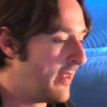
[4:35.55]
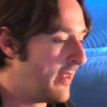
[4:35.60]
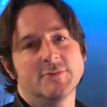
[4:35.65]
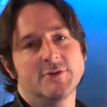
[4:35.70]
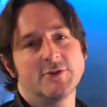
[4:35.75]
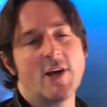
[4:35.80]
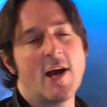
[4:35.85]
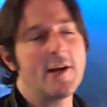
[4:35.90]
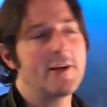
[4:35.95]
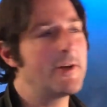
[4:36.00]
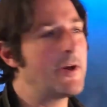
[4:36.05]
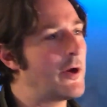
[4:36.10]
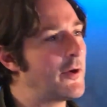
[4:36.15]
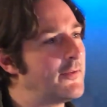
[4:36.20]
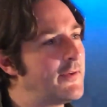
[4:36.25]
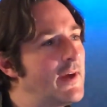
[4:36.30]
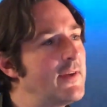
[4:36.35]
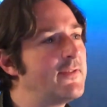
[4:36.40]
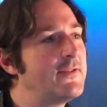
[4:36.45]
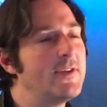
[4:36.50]
So I don't know,
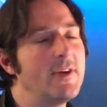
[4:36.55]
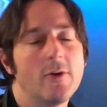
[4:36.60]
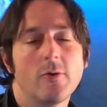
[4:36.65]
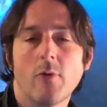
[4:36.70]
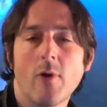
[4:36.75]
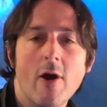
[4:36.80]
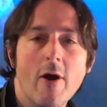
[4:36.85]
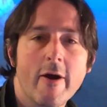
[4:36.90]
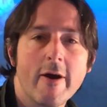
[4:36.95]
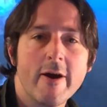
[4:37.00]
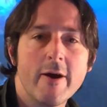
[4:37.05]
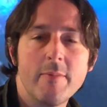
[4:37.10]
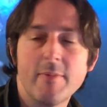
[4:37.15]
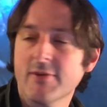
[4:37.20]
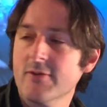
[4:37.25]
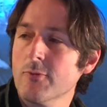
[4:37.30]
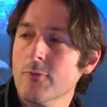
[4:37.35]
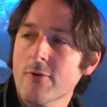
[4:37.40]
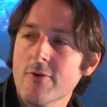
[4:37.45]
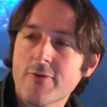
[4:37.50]
Dead Sea Aquarium, is
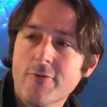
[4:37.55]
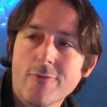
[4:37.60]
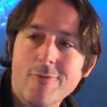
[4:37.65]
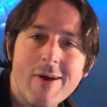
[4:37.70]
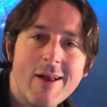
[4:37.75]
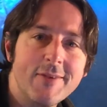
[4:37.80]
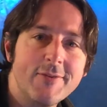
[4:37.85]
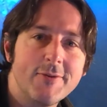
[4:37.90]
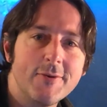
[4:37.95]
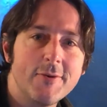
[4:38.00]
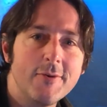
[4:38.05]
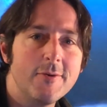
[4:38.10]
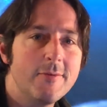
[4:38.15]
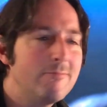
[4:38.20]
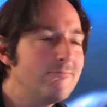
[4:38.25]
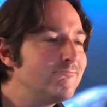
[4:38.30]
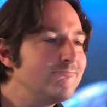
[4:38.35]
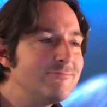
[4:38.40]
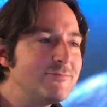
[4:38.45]
it worth a rental?